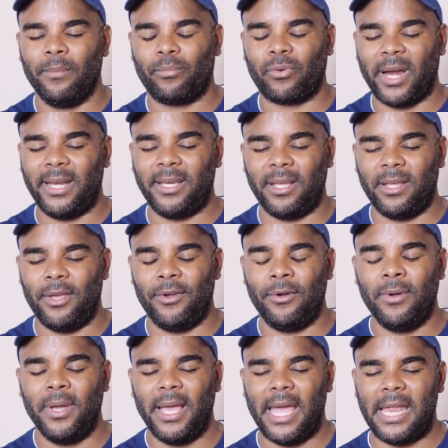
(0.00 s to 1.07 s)
prayed to
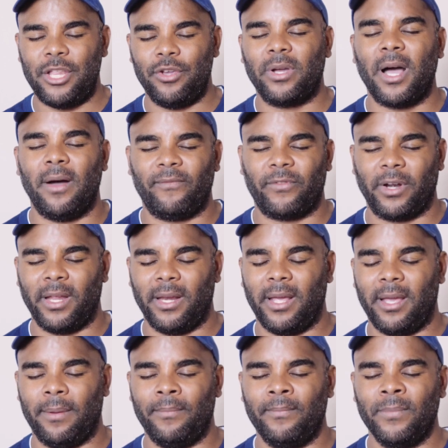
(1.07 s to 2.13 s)
you, and you comforted
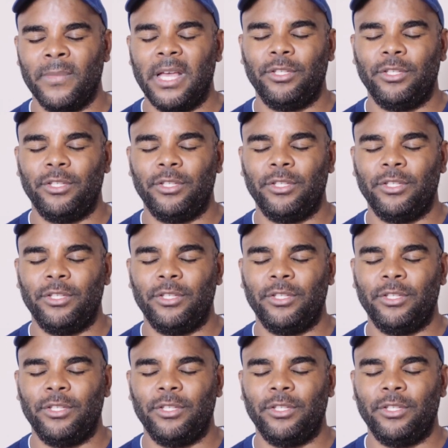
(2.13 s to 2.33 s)
him.